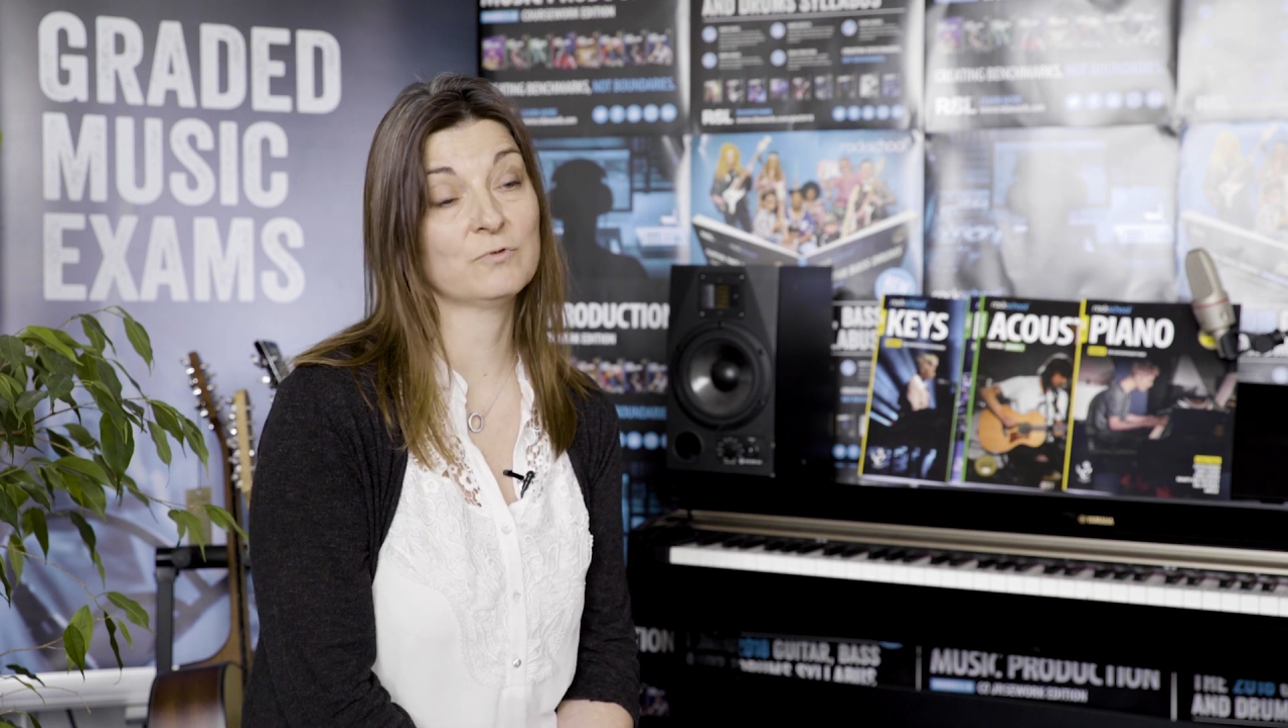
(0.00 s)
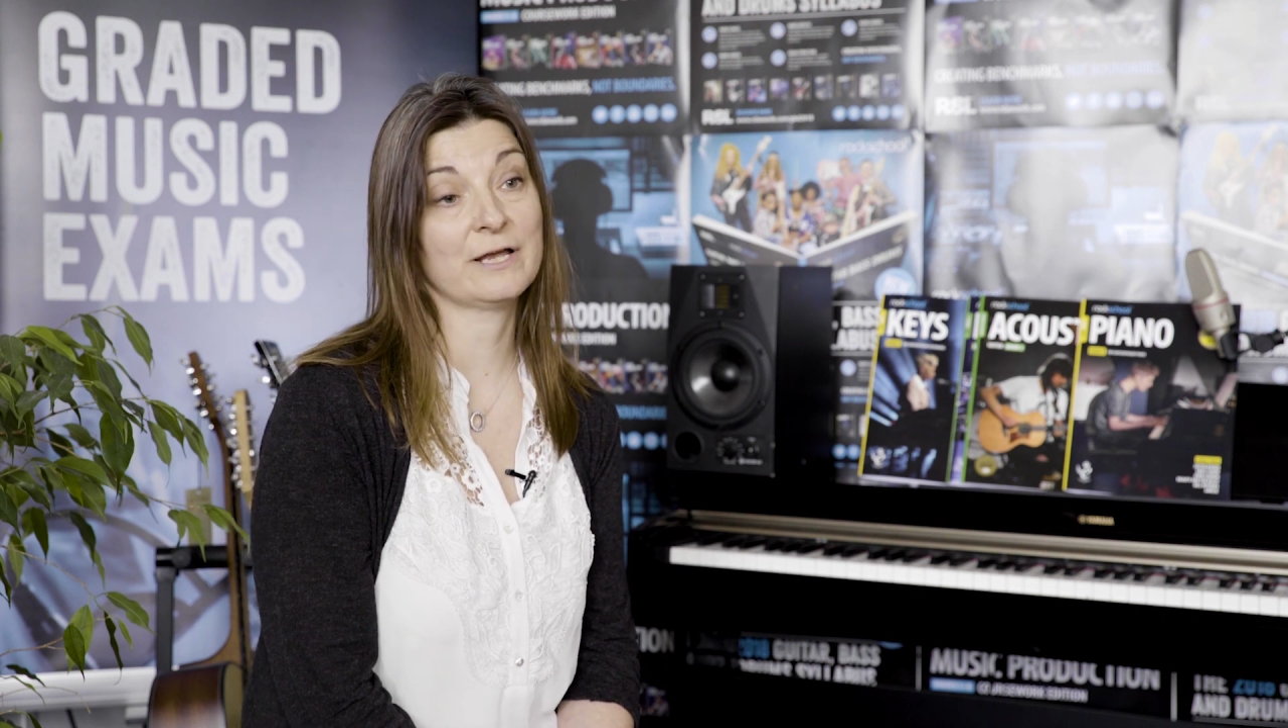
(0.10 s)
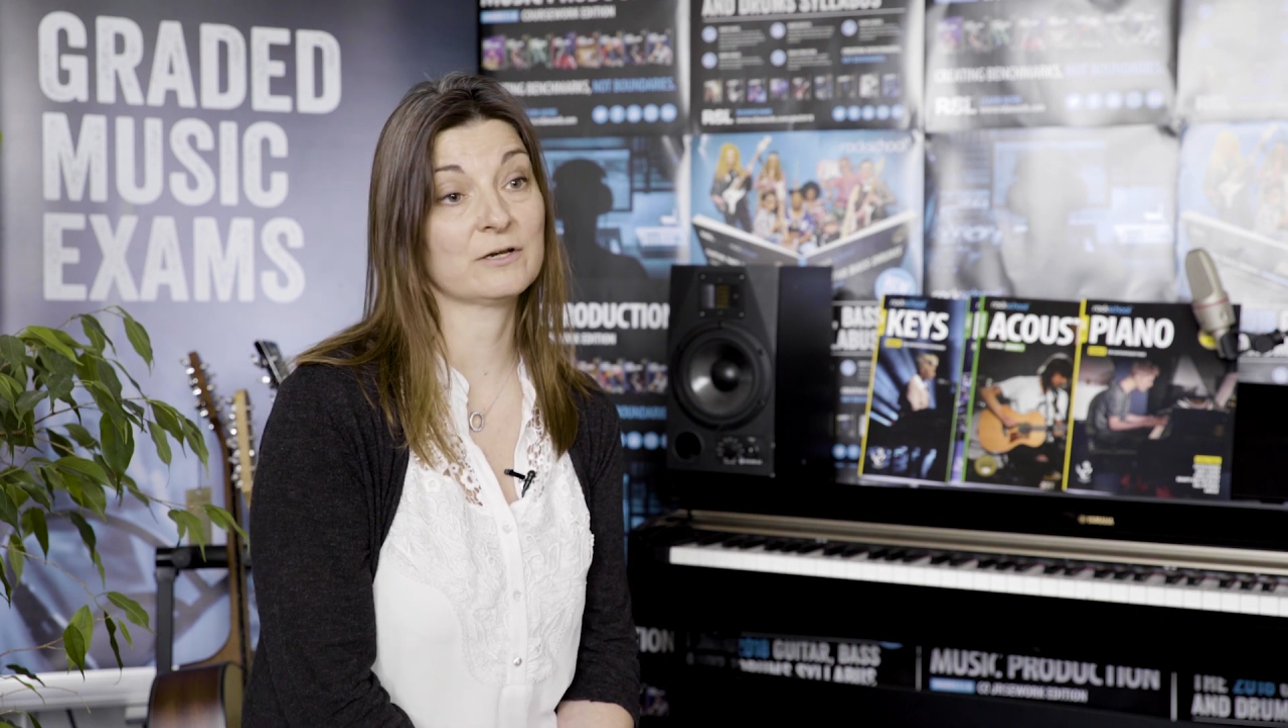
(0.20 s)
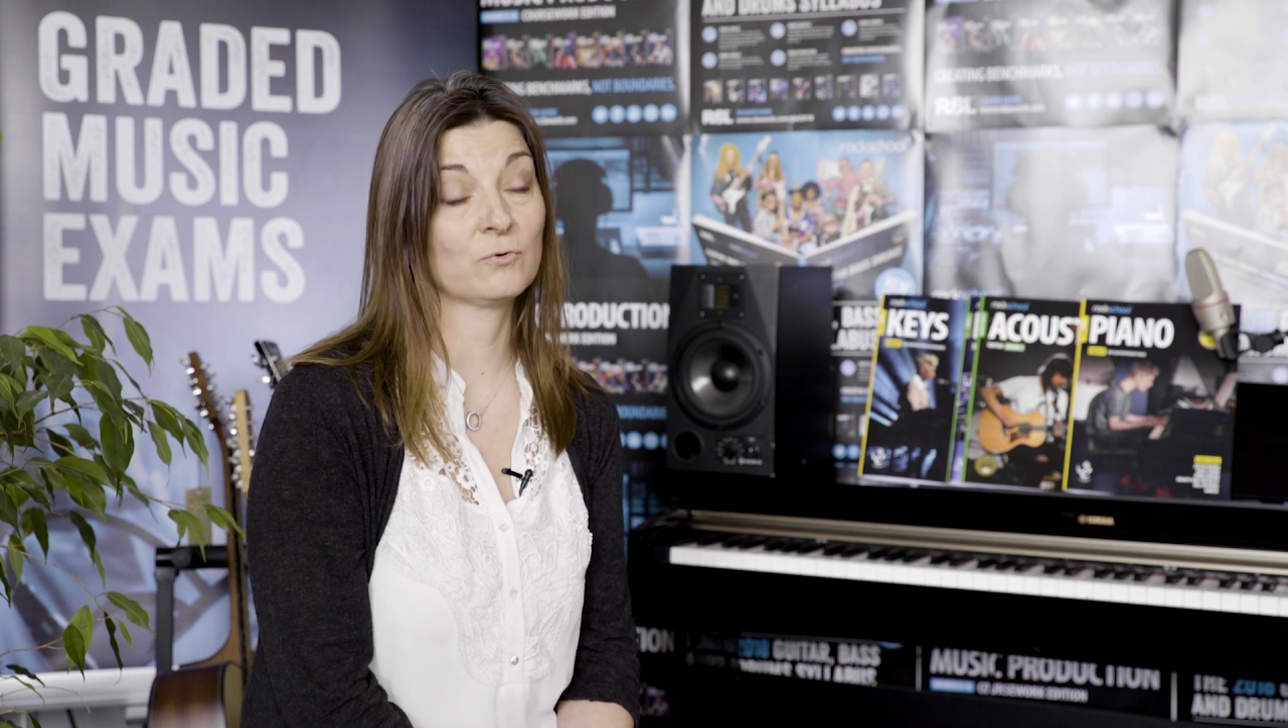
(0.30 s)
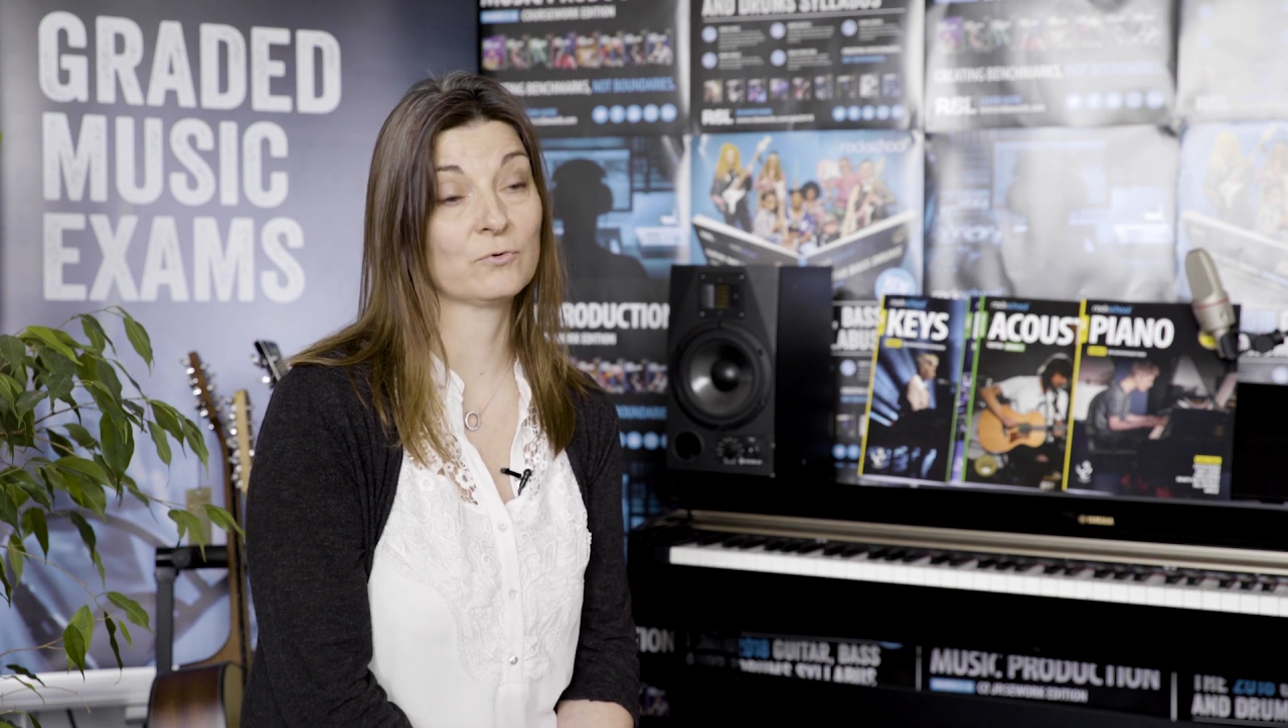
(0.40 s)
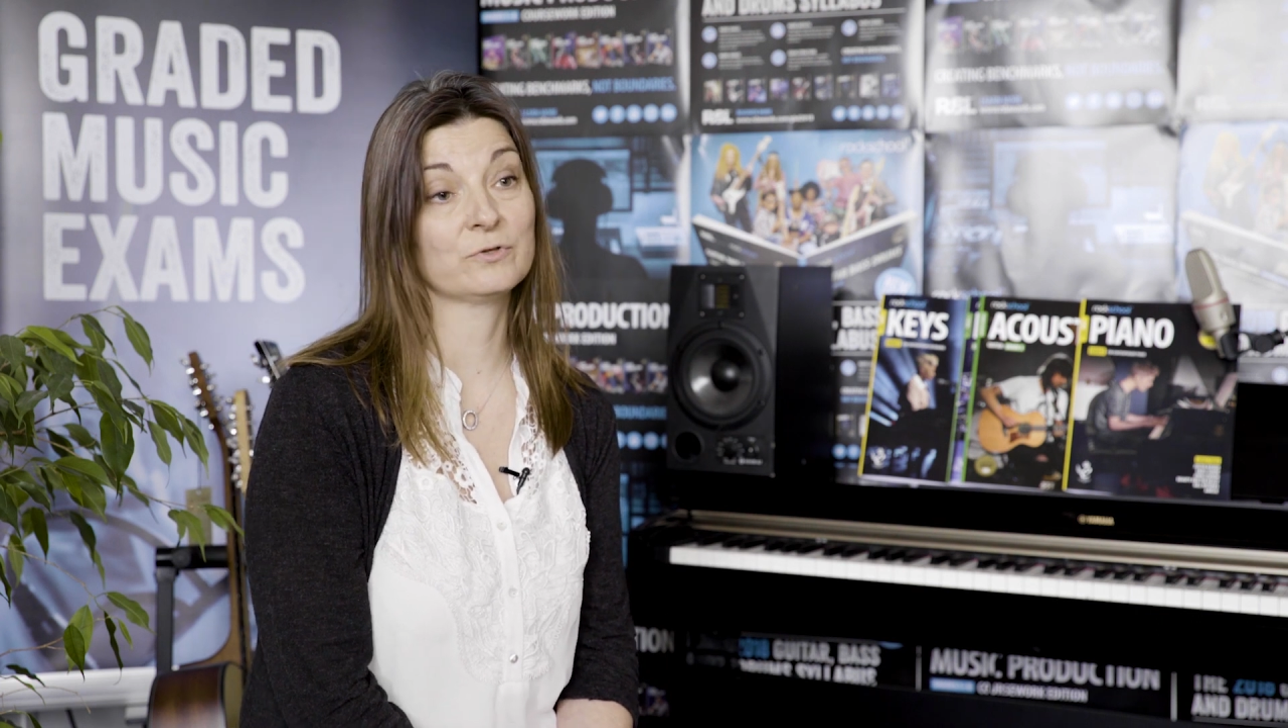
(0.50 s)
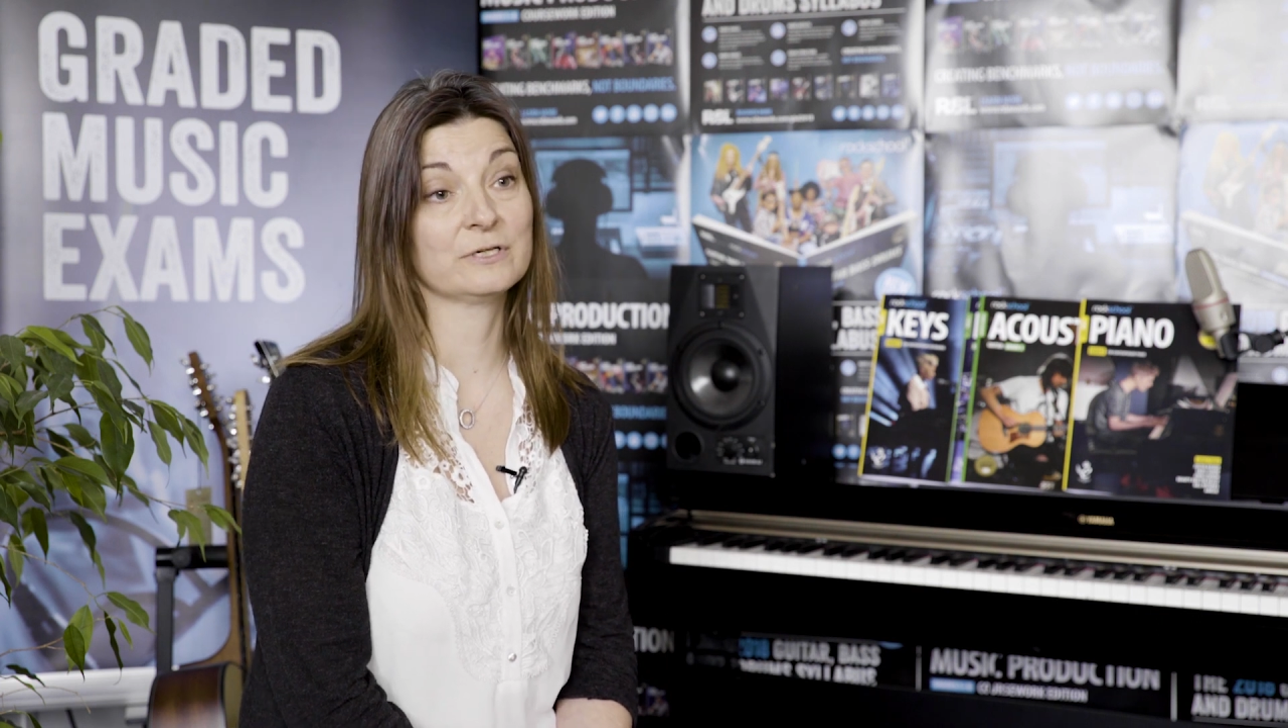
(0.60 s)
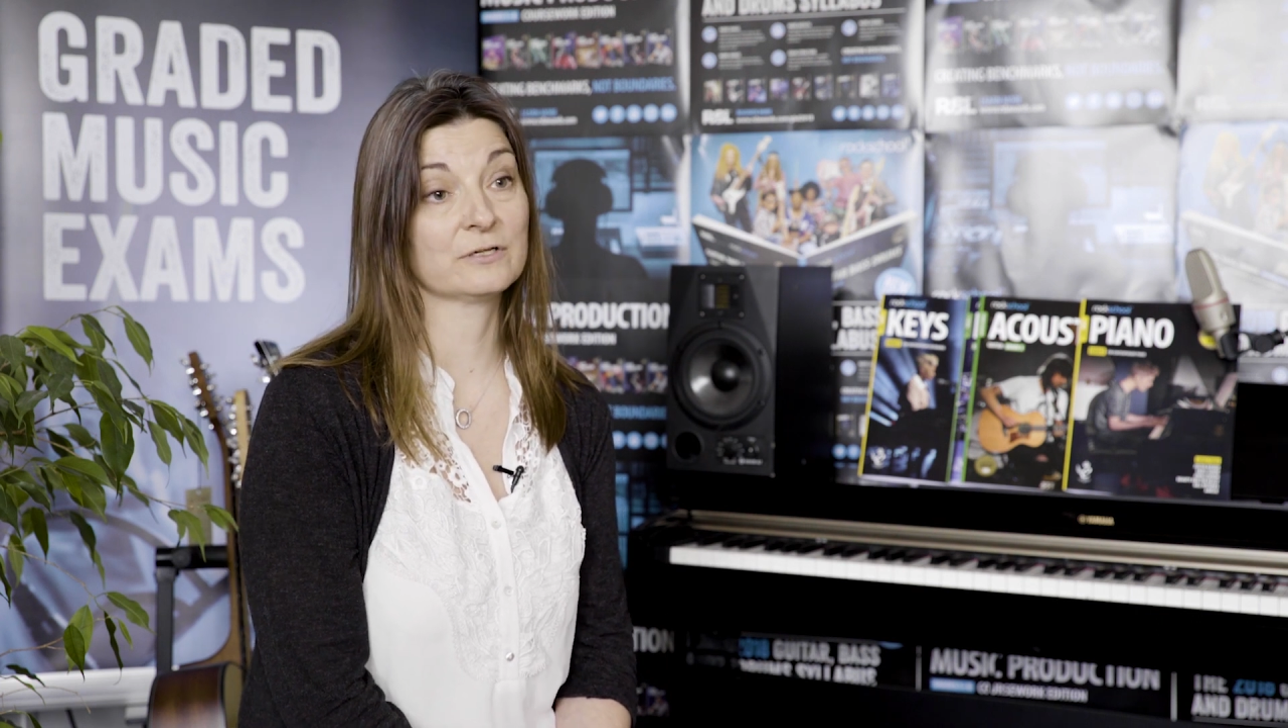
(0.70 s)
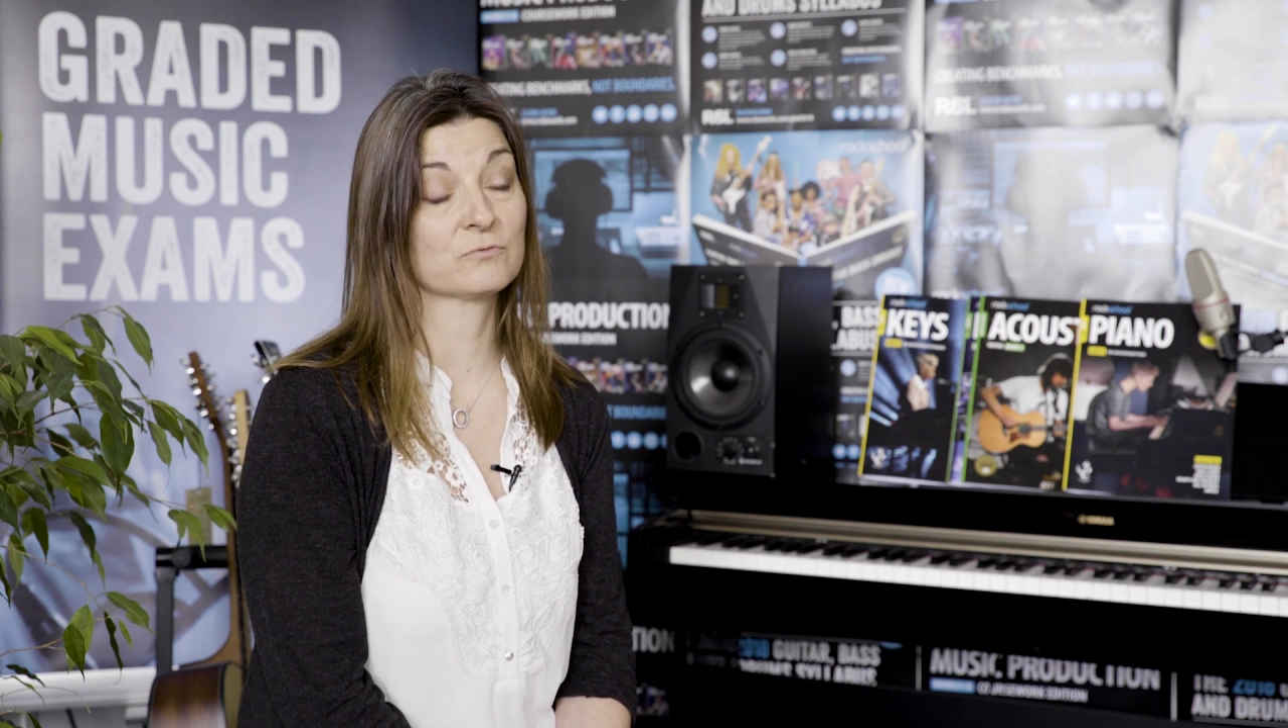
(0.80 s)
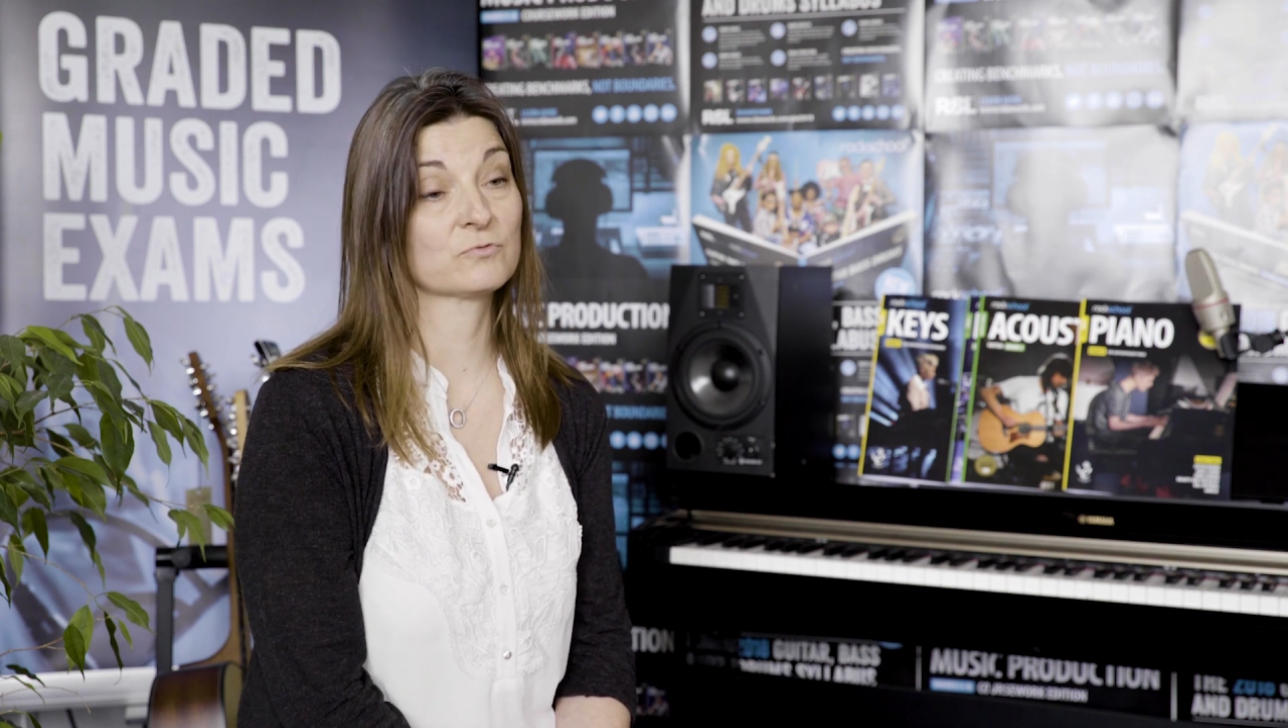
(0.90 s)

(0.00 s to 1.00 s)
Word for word: read all the little